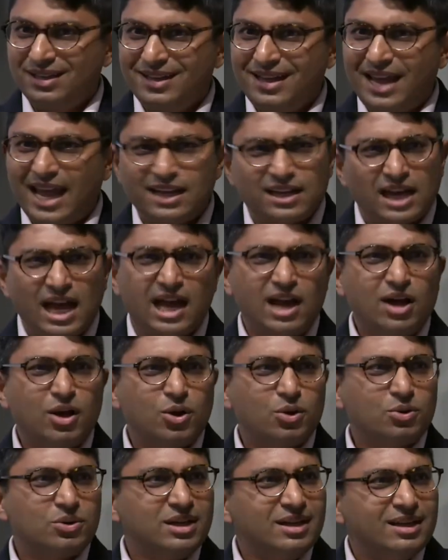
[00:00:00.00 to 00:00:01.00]
and
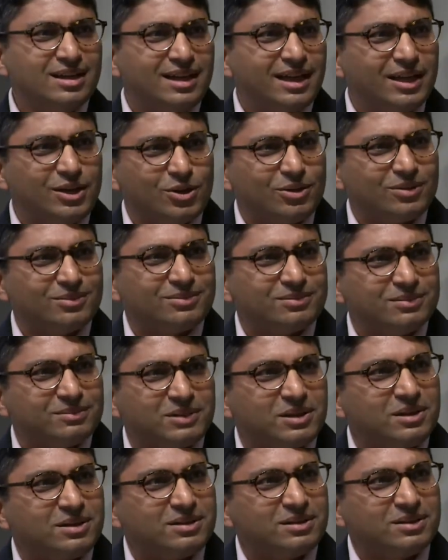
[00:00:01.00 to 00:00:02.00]
how,
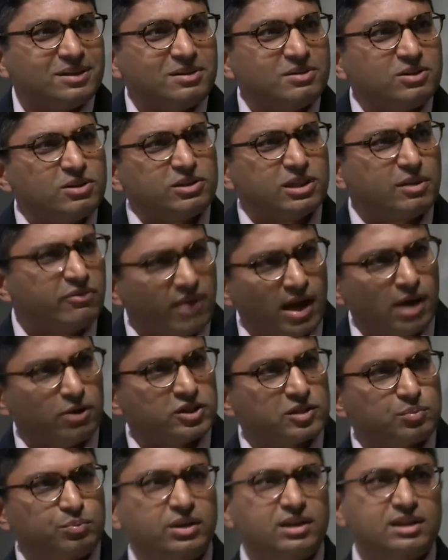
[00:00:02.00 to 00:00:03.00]
the virus
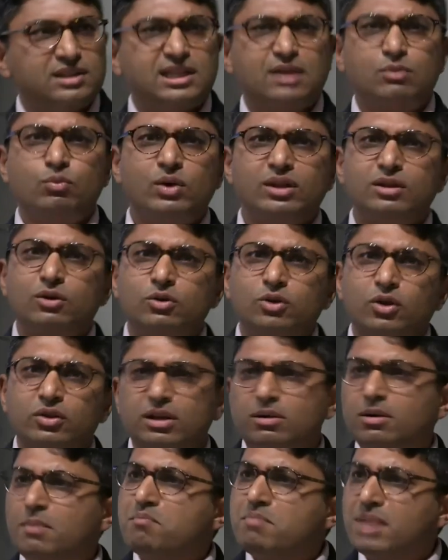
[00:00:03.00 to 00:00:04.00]
spreads and whether or not
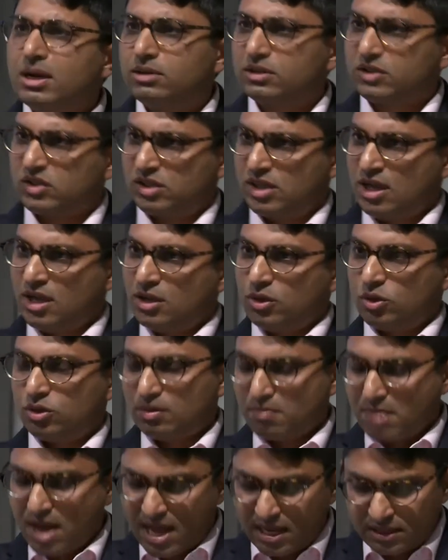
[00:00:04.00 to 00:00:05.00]
there are merits to the
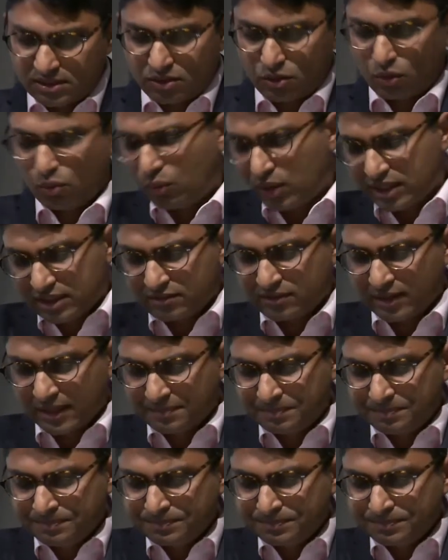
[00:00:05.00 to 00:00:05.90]
mask or whatever.